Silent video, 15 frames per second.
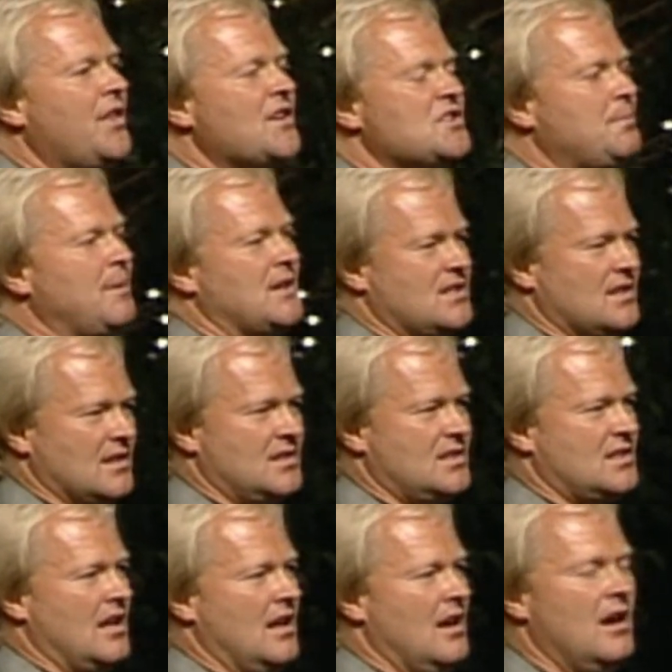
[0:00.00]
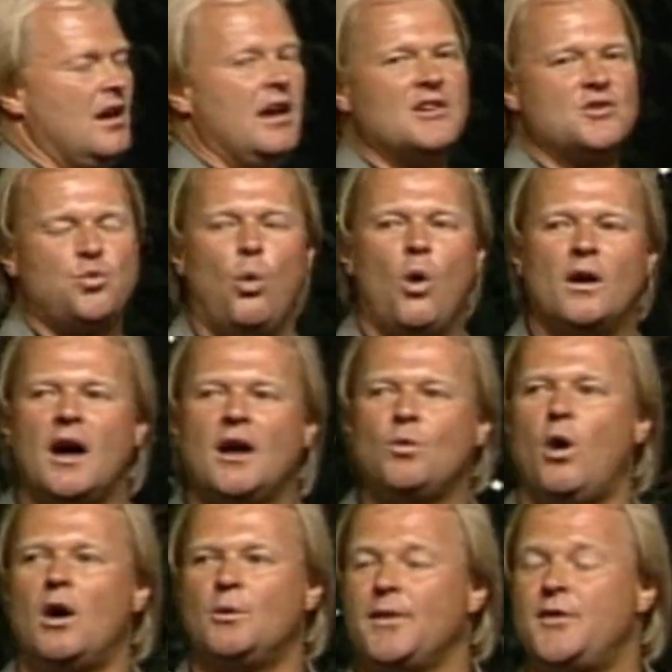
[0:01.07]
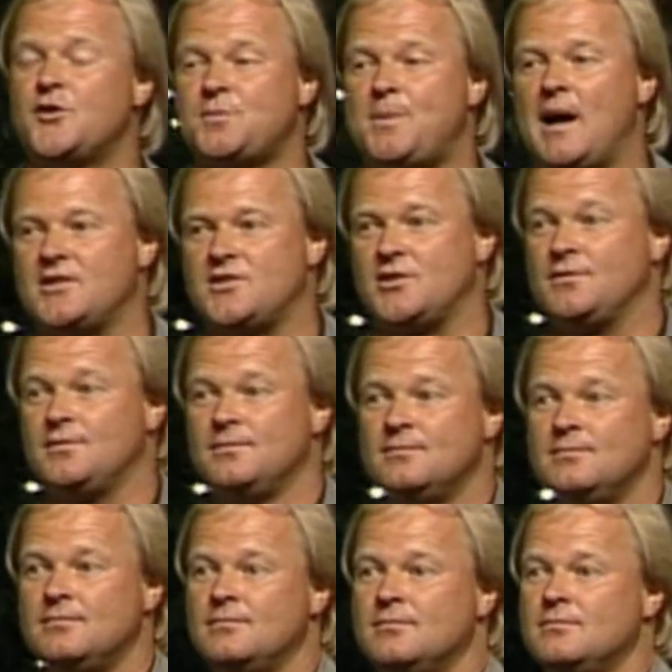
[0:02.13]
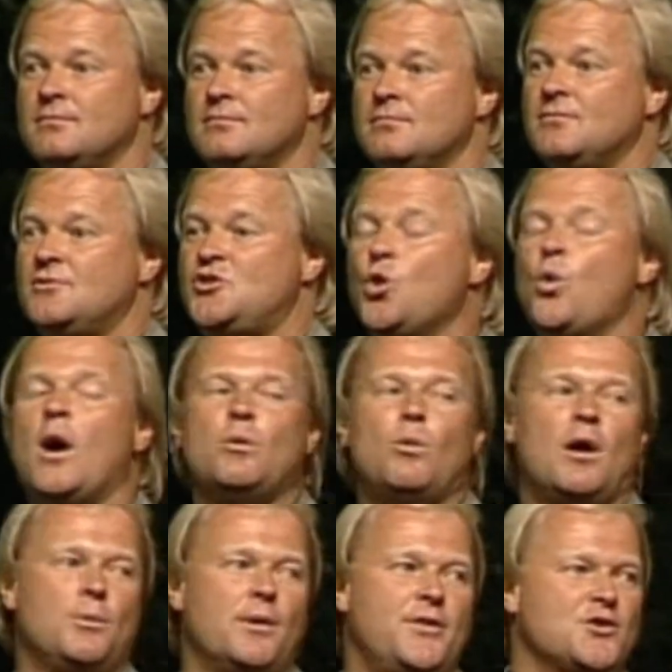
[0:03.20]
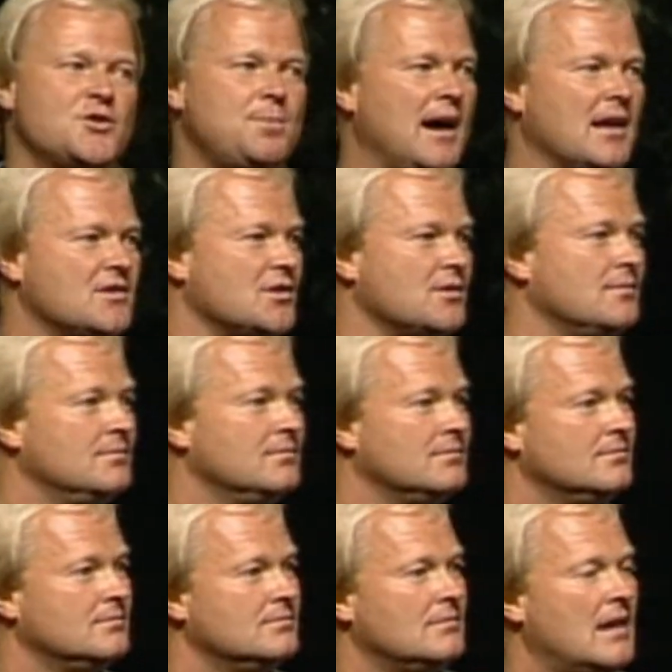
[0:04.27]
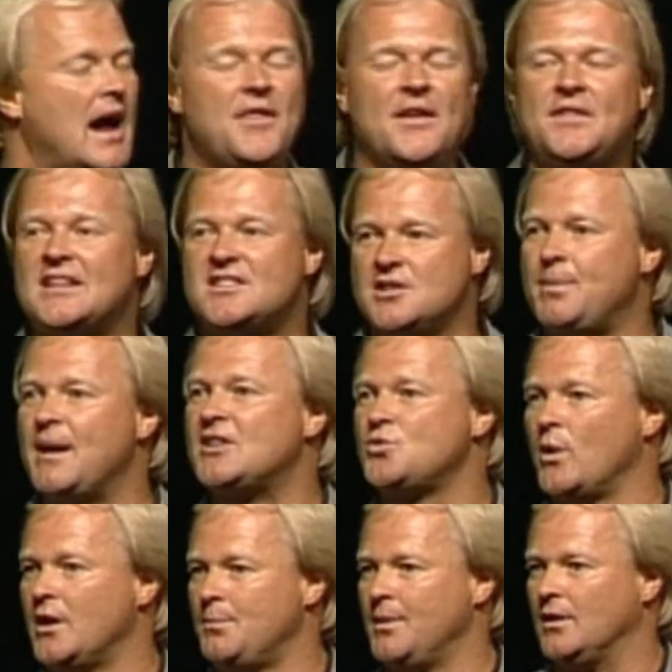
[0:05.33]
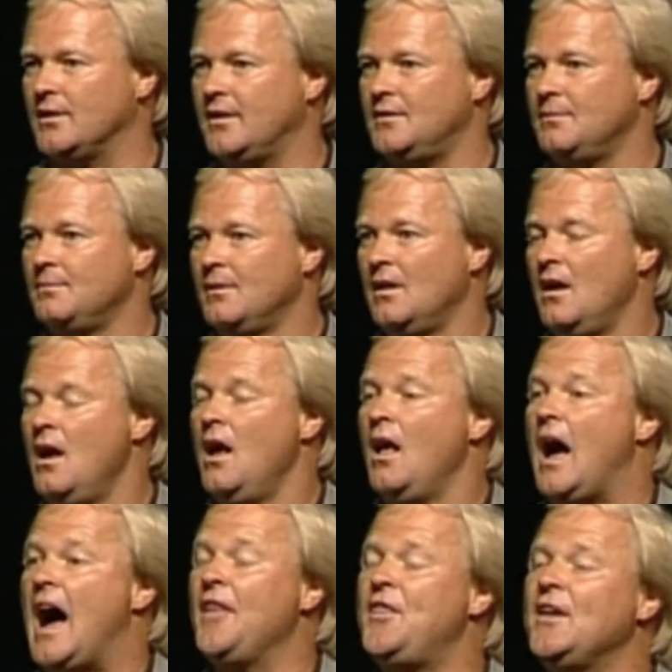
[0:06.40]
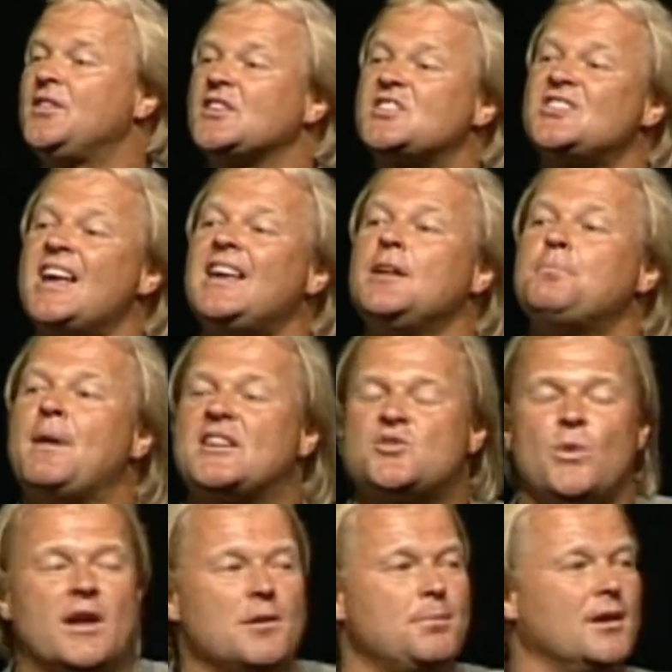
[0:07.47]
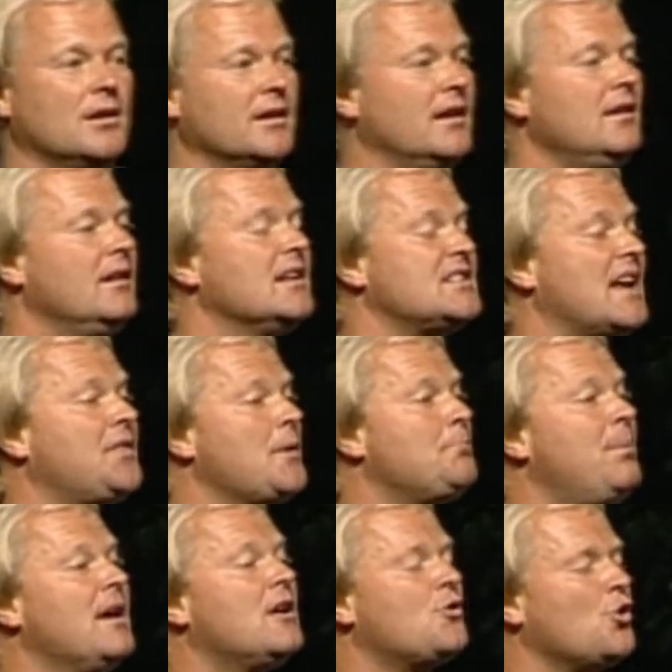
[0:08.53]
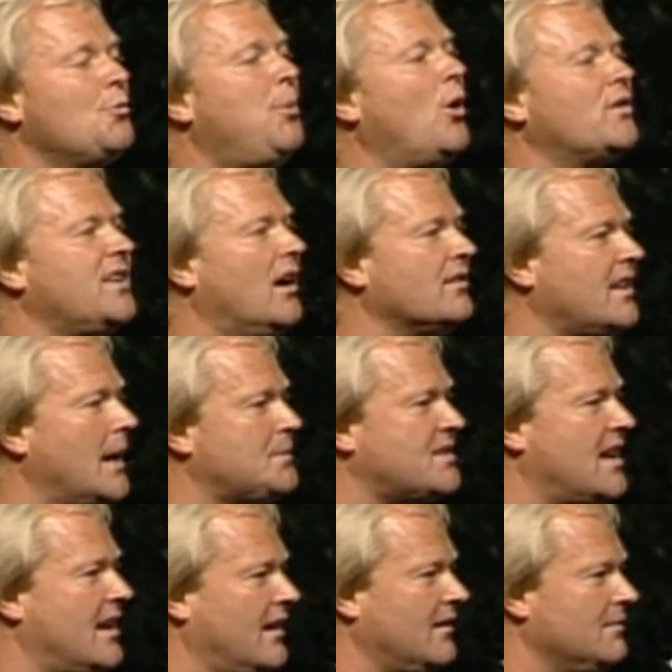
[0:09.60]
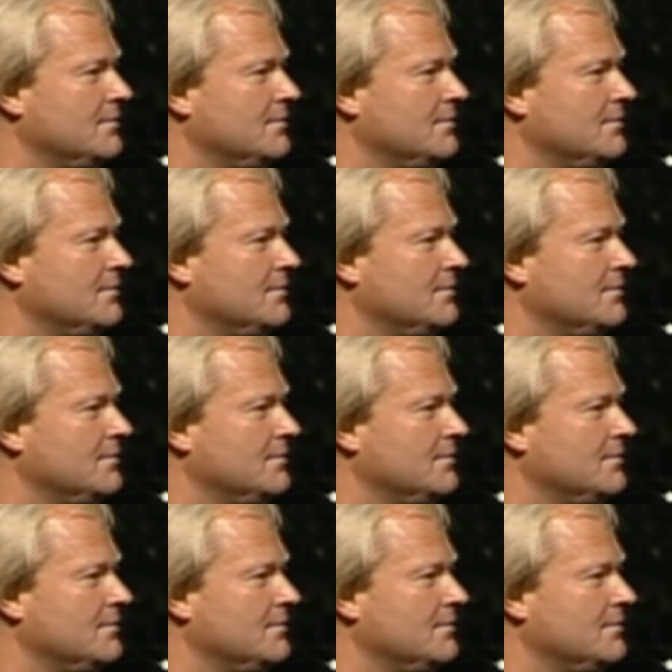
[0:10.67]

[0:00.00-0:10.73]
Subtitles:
this business is one-on-one with your sponsor. 2-on-1 with your sponsor. I think that's the best way to build it. I think the second best way to build it is at the big group hotel type setting